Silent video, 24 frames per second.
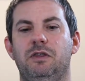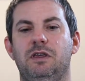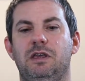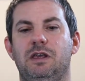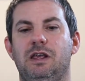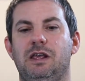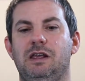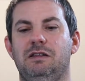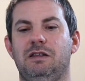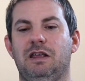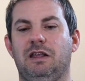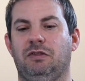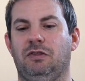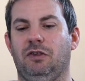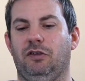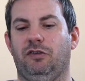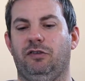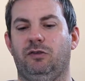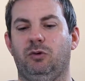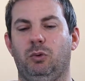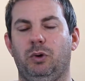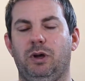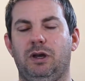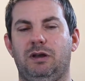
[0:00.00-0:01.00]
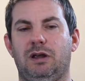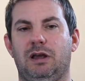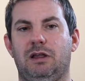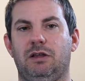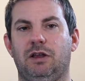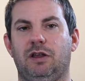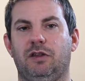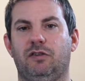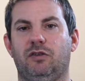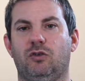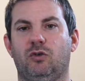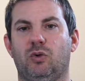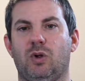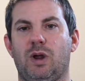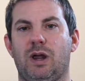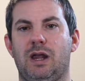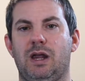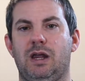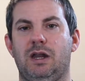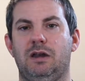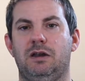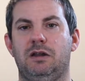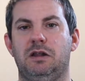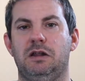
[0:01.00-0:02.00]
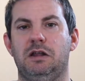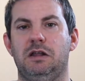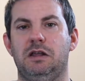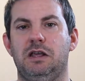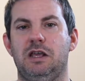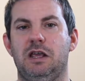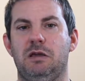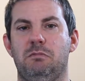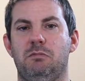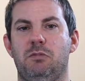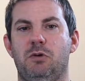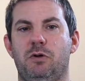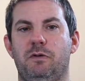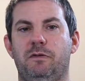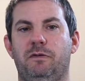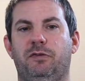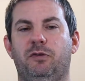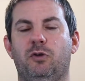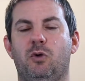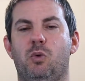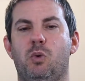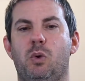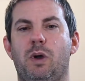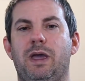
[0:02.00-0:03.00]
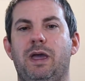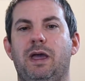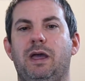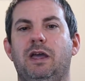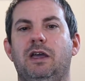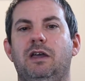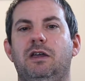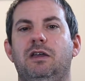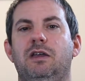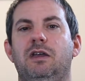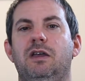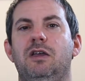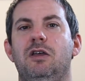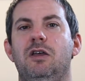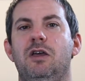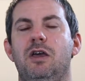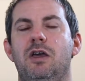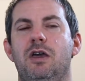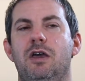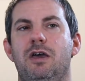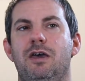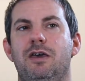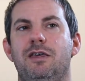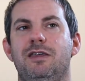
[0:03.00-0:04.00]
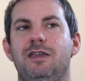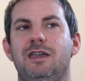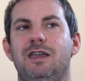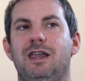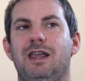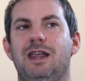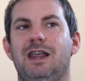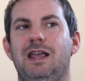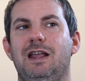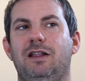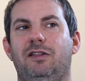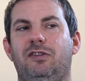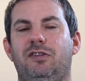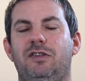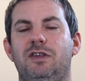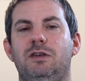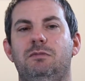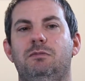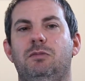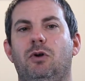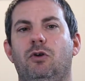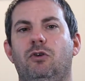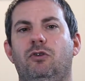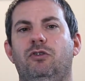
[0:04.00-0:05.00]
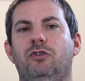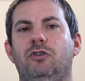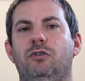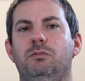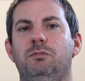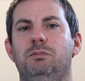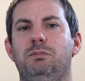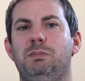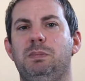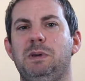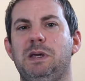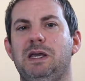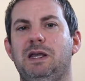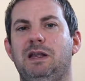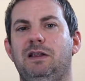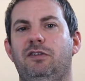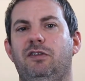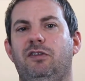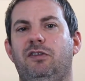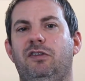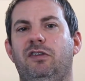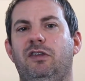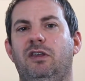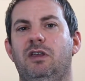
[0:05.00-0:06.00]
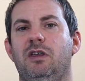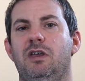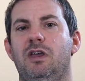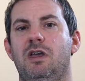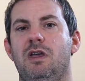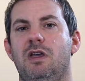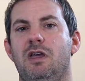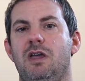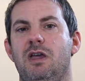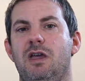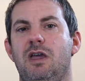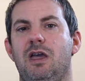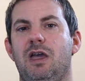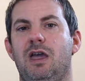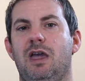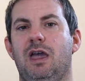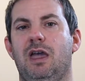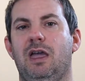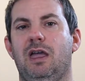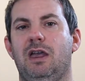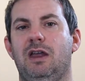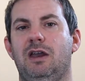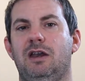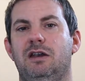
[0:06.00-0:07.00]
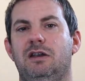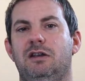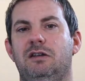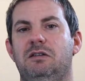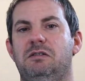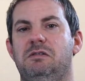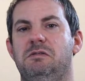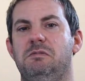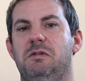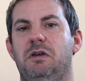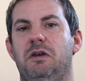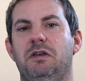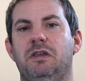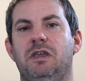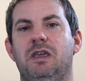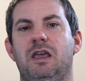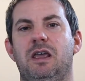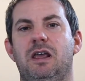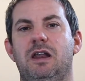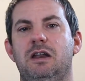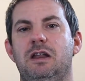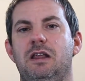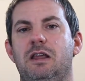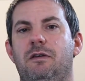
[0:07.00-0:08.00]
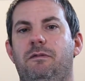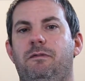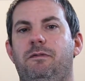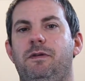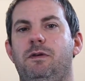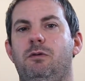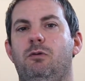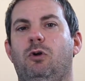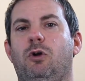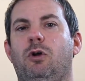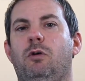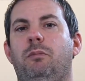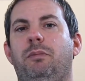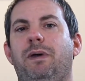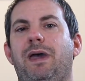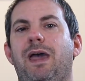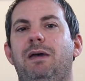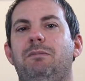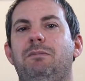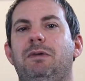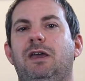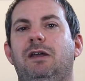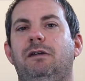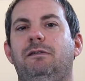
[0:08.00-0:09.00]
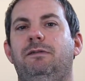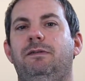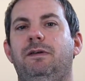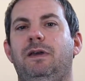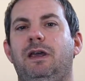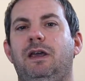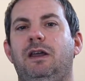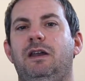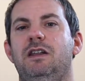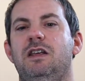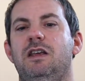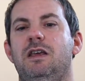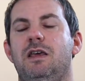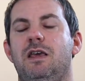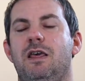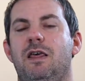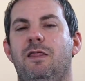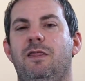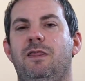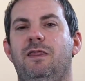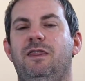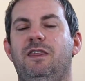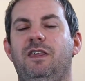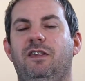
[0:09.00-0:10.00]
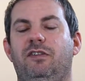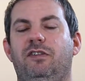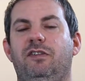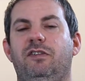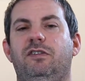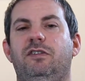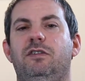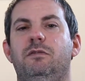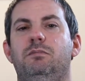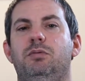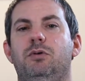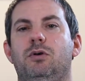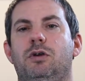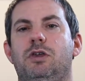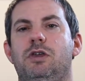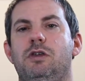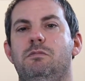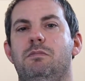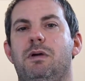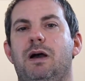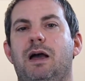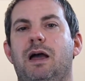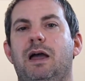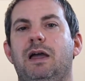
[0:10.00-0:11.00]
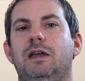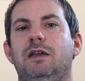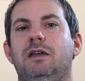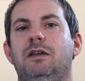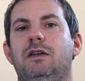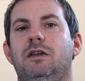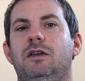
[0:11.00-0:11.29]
The storytelling's great, it moves quick, it hits the emotional beats, and again, if you are a Batman fan, this is the book you buy.